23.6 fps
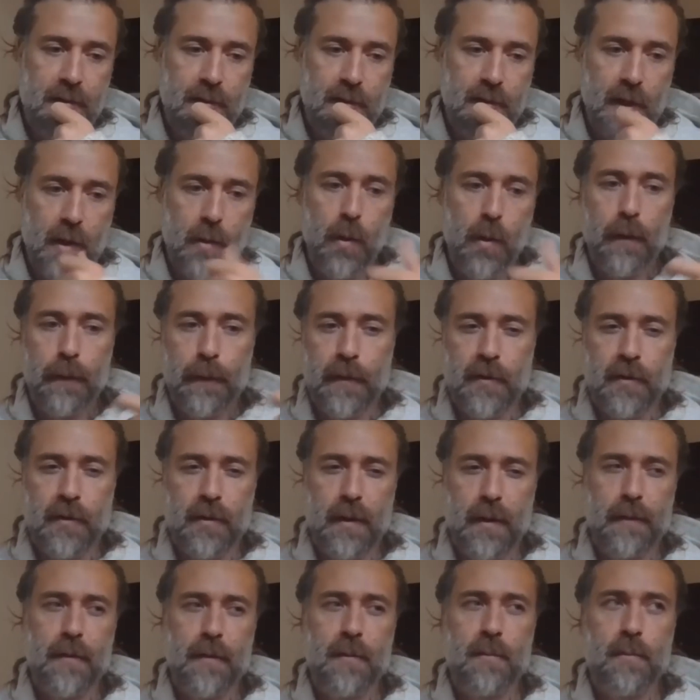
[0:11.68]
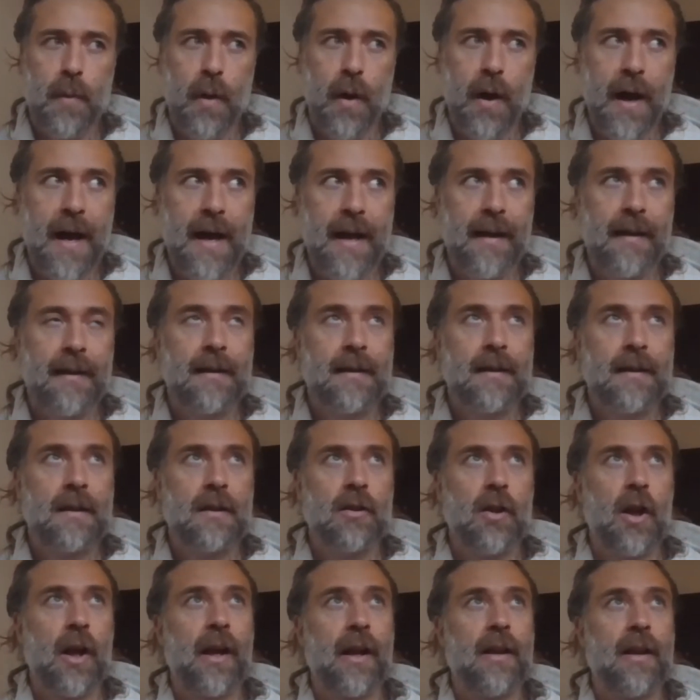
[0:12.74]
so often driven by
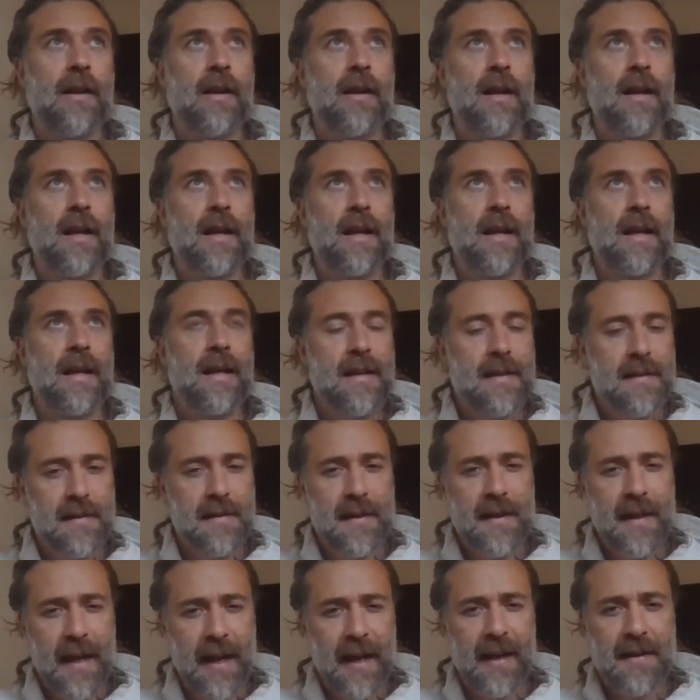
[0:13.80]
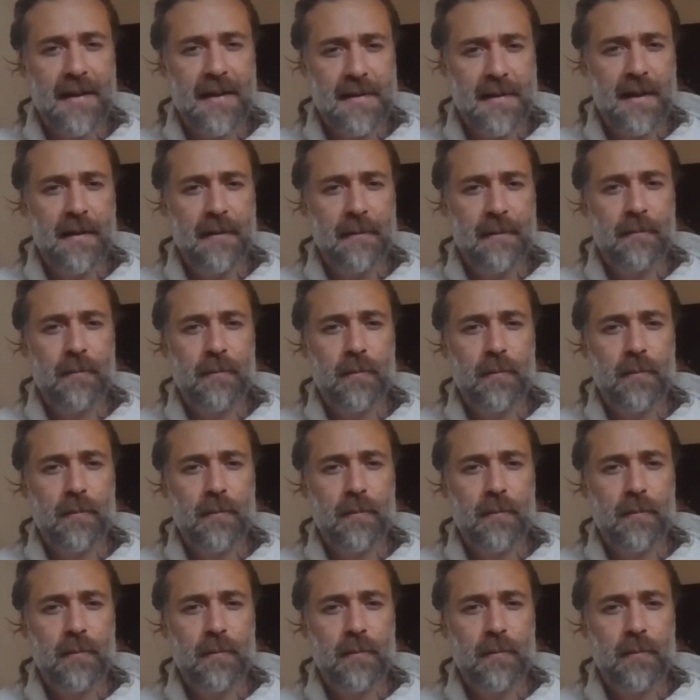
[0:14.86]
like an easy answer